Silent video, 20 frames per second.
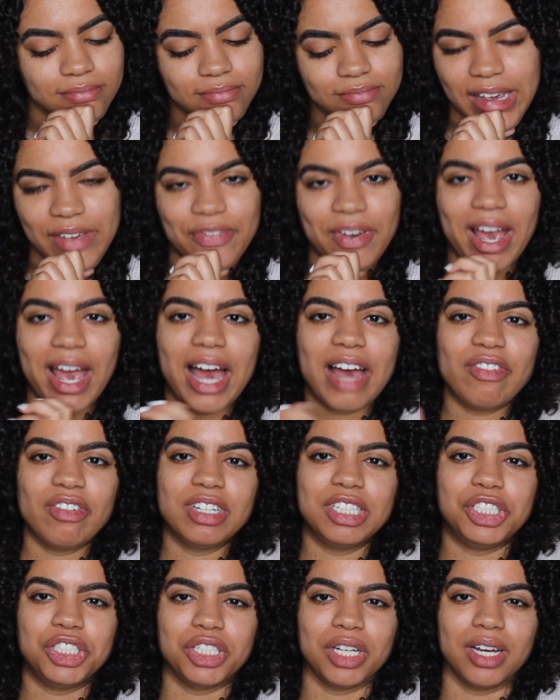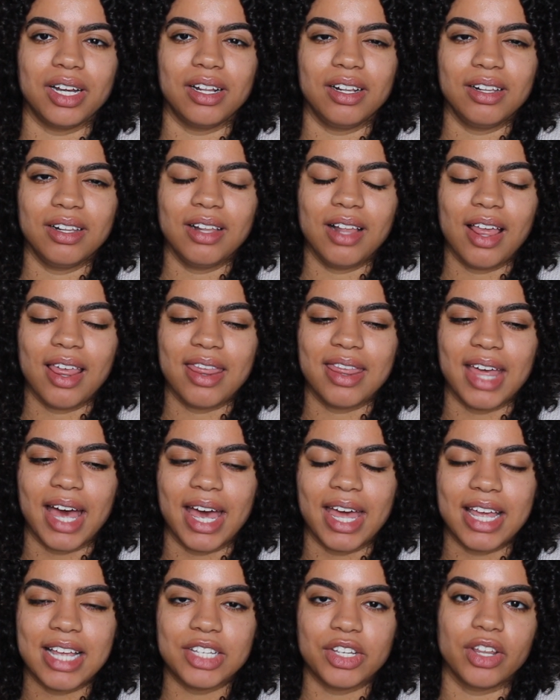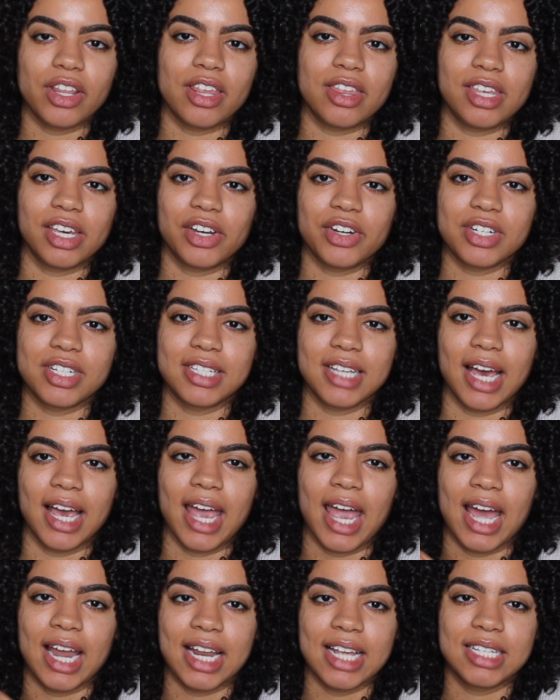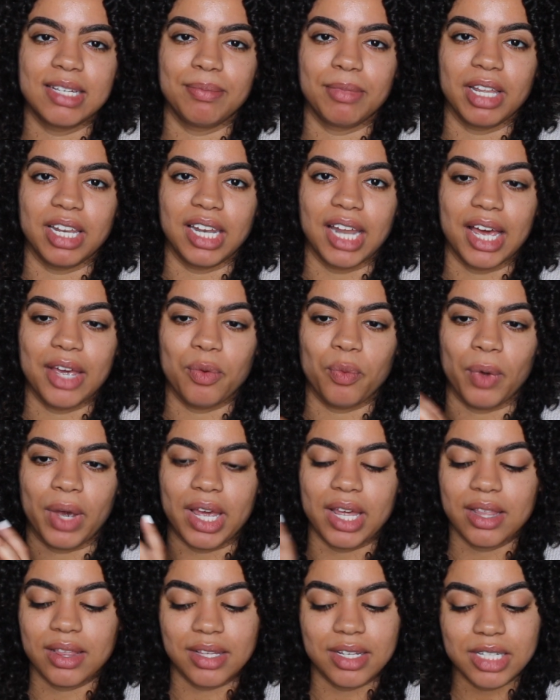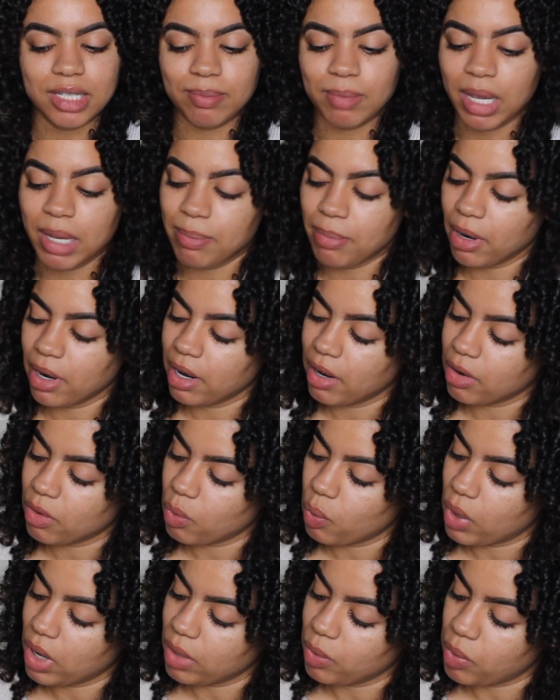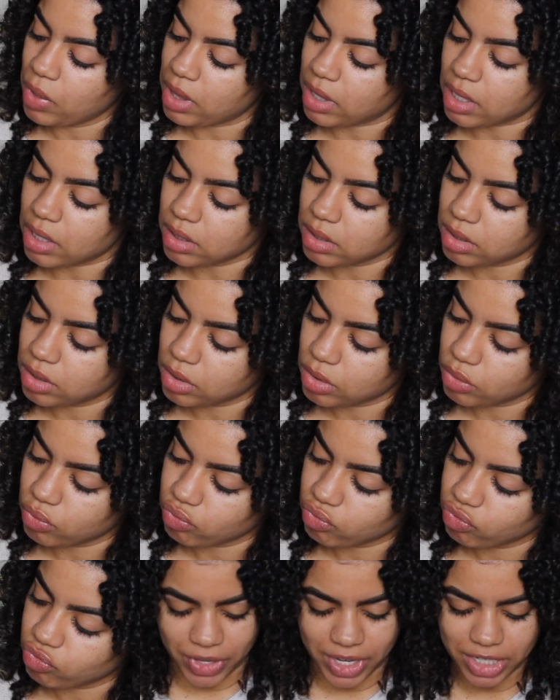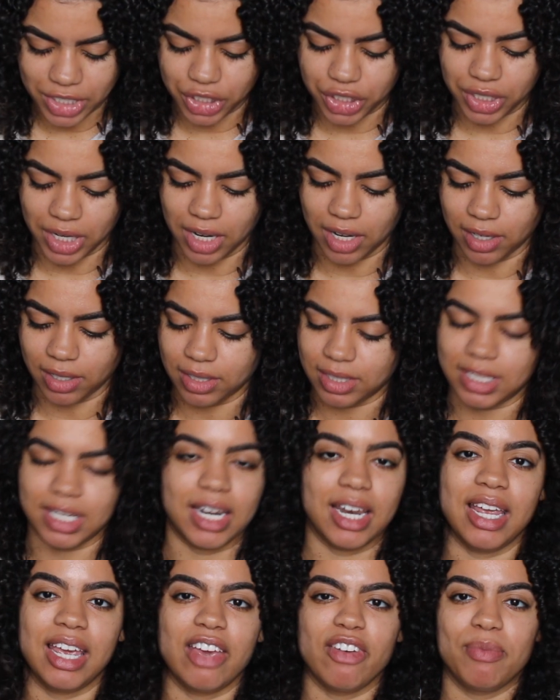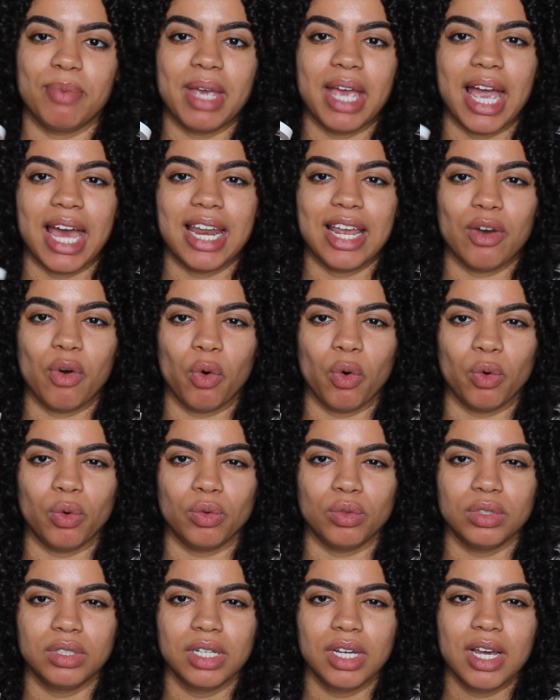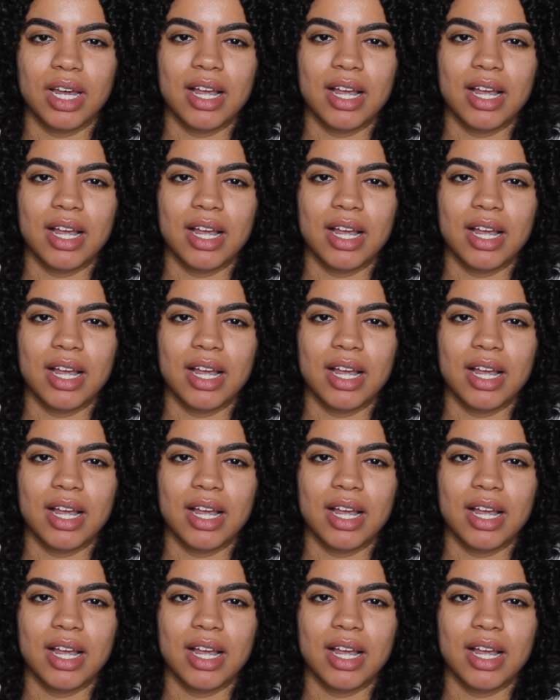If I have a gel that is on the thicker side and I need something lightweight, this may pair well with it. This gel didn't give me any hold.